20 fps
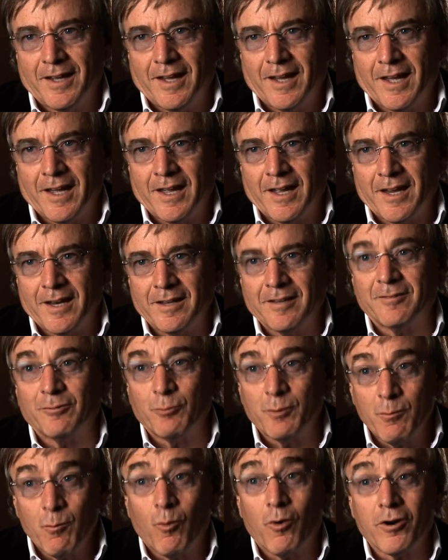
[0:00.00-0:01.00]
And it's
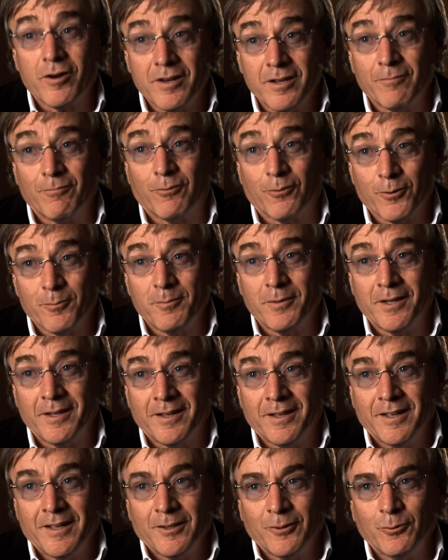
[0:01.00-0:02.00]
rewarding for me
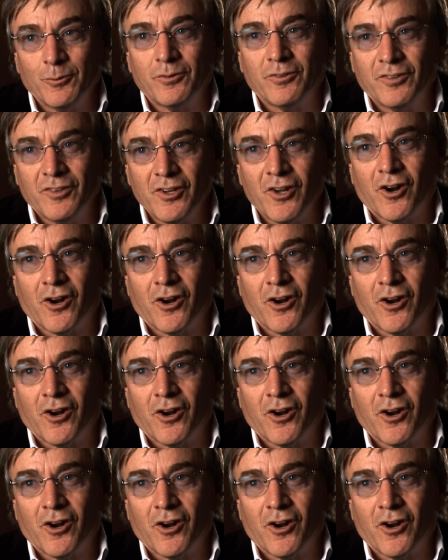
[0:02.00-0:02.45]
to see